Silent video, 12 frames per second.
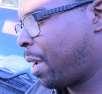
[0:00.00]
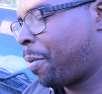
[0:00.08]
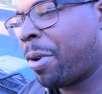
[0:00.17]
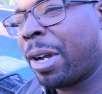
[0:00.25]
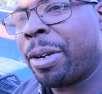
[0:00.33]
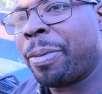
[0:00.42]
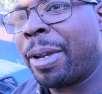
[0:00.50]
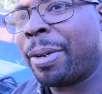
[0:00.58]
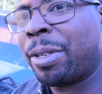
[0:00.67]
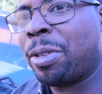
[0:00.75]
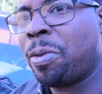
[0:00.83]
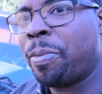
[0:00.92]
I wind up
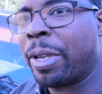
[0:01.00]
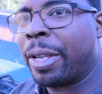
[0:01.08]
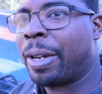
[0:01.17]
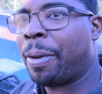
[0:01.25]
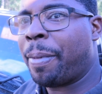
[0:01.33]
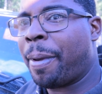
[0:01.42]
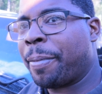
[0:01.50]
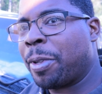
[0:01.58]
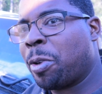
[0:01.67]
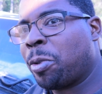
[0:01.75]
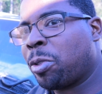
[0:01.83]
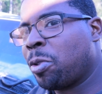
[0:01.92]
having to do, man, I'm having to
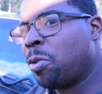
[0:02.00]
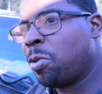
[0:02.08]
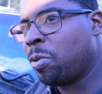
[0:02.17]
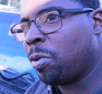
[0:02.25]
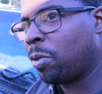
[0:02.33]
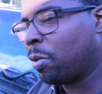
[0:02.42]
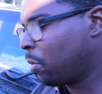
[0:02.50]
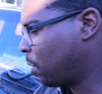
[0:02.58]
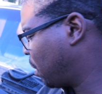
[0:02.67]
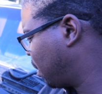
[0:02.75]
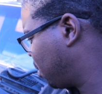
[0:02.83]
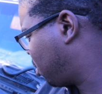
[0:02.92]
go through
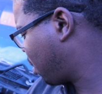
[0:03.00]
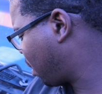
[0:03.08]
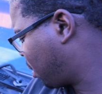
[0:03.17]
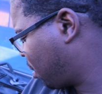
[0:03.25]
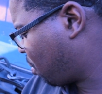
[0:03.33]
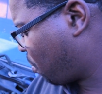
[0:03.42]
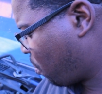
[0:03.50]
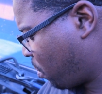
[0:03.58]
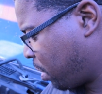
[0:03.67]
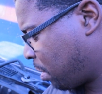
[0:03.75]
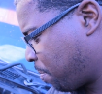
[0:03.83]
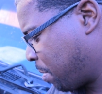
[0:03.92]
and check this harness,